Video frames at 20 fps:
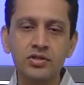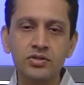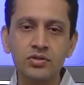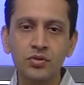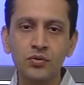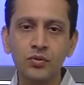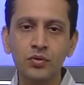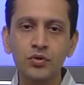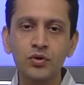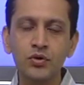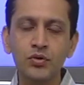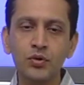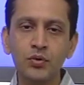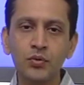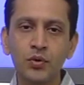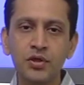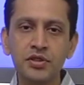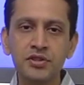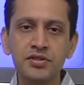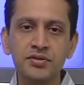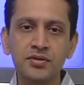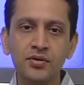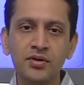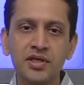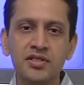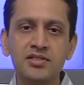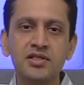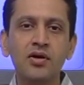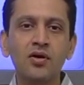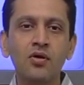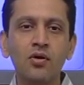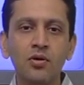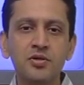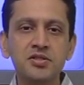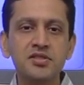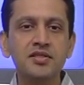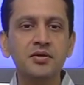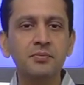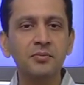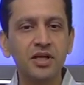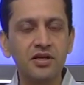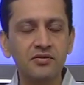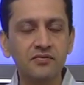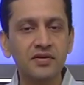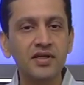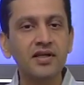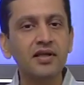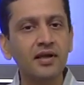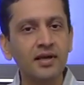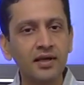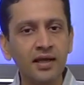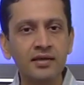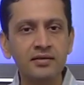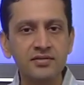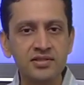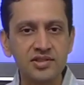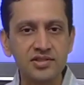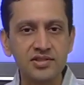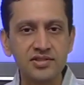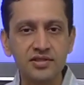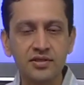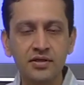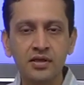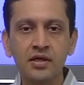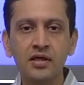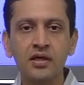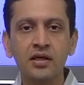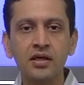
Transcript: So you do what is known as a cost-benefit analysis.